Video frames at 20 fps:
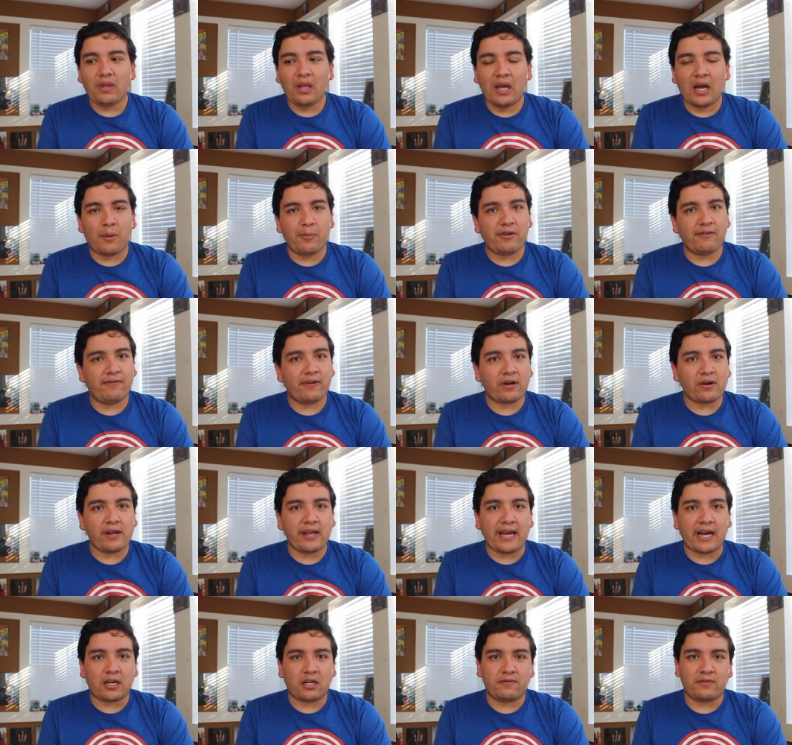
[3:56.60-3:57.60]
I'll be very
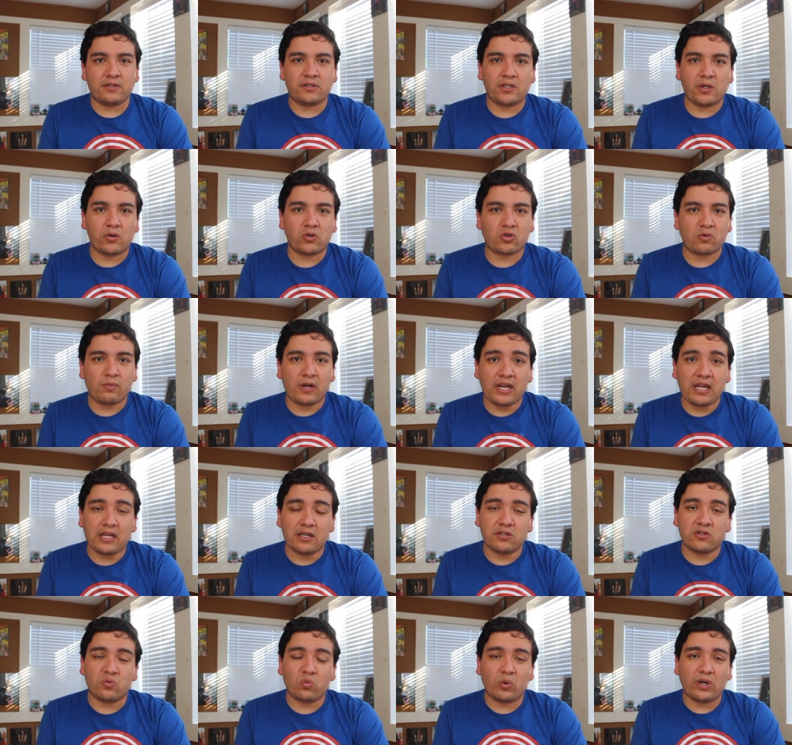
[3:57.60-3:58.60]
active on social media
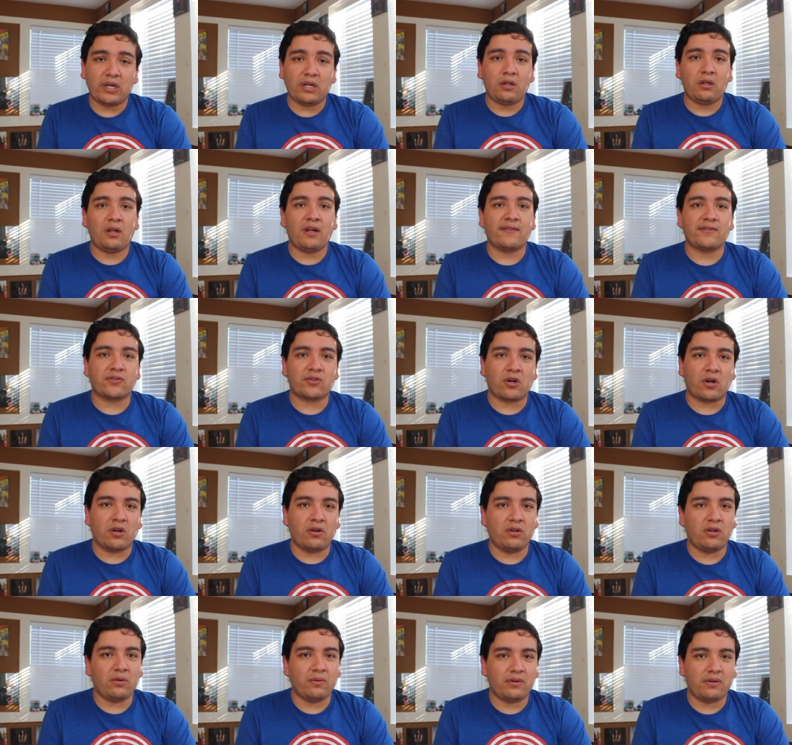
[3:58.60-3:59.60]
as well. I've
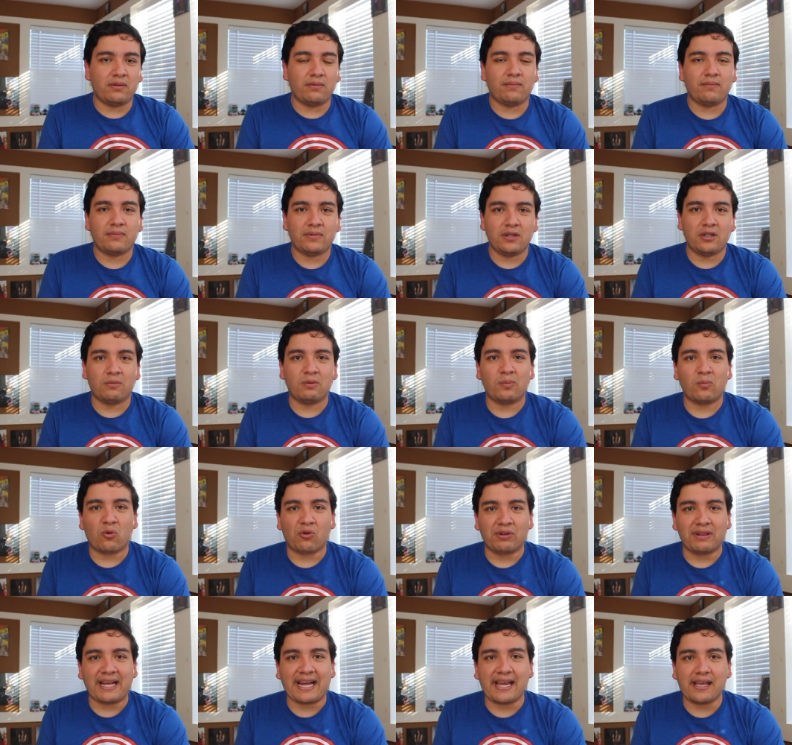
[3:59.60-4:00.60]
started doing a little bit
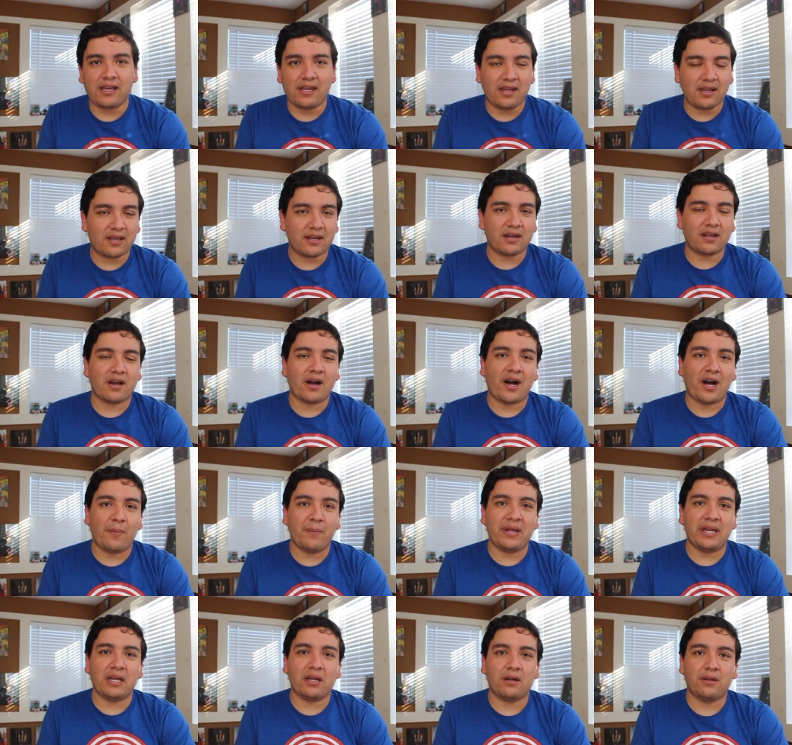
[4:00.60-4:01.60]
more liking and
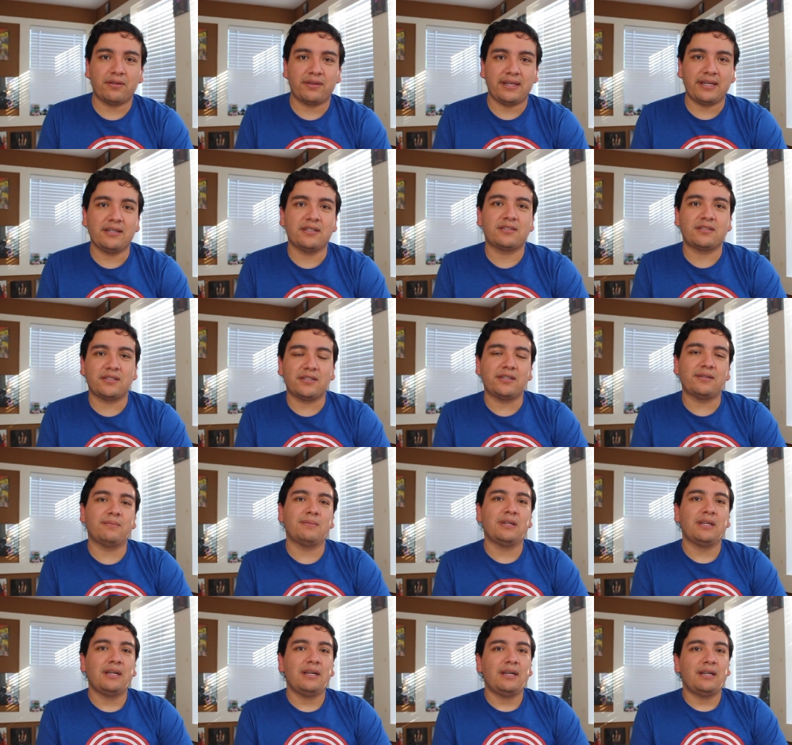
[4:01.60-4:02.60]
commenting on things to
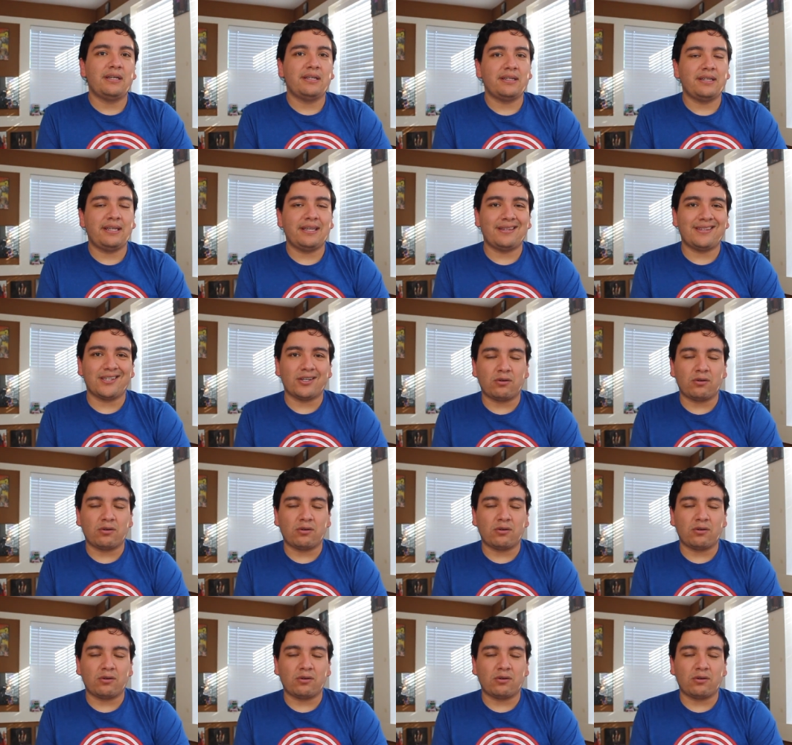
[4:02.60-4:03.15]
get in the